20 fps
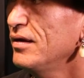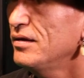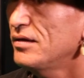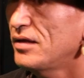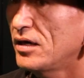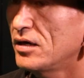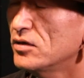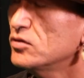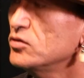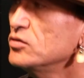
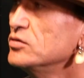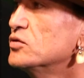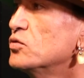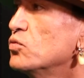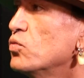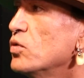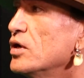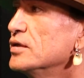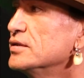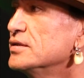That includes the
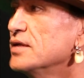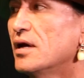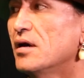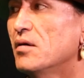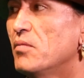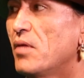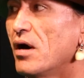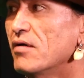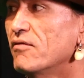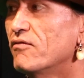words that
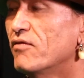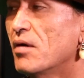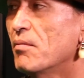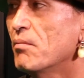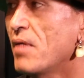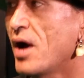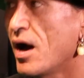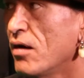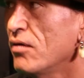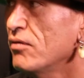come out of our
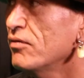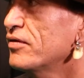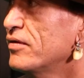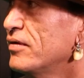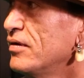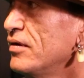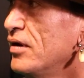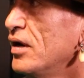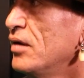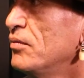mouth.
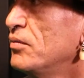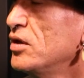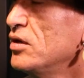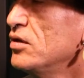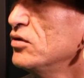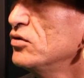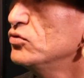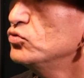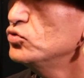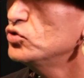I'm a
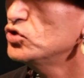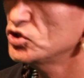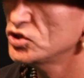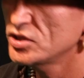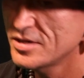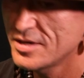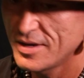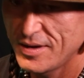huge